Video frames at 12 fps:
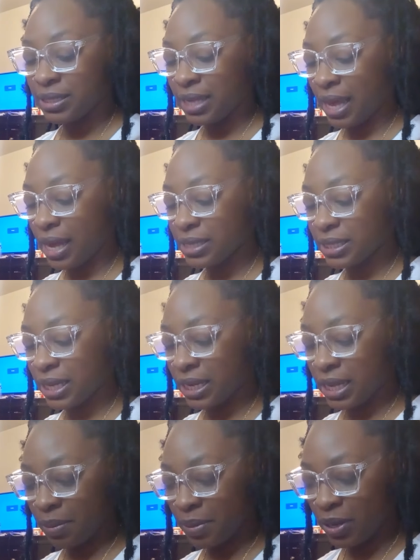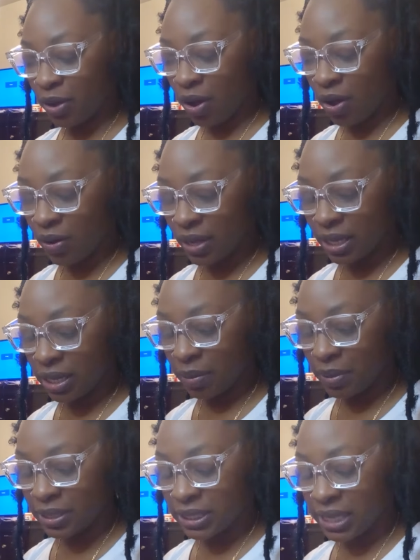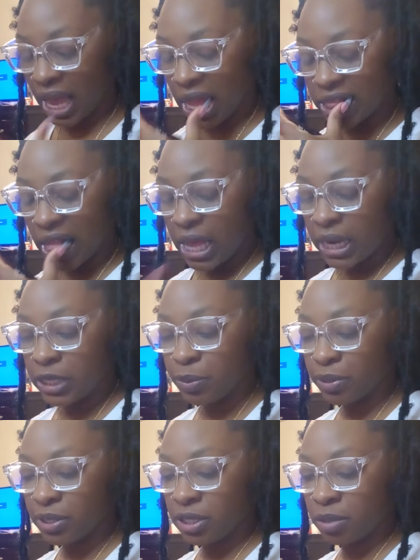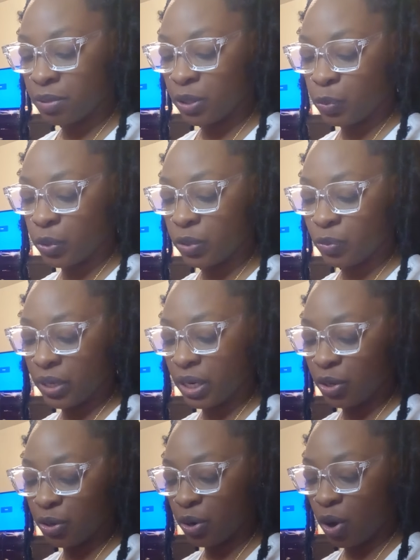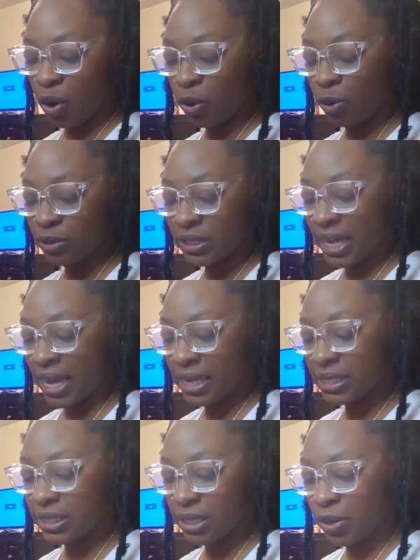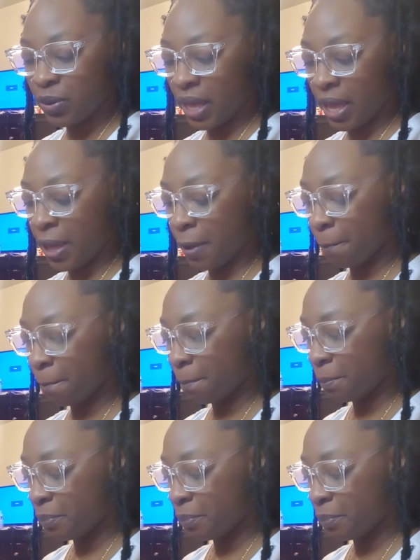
a text. Incoming call, incoming text. This person could be rereading your old text, okay?